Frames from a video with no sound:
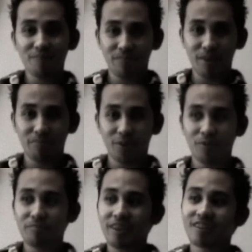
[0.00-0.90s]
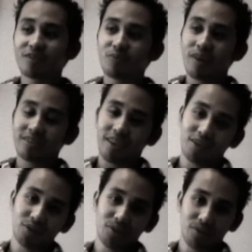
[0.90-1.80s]
I love people because of what
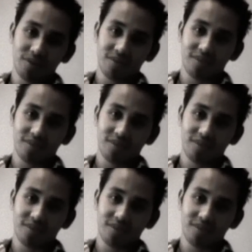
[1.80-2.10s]
they do.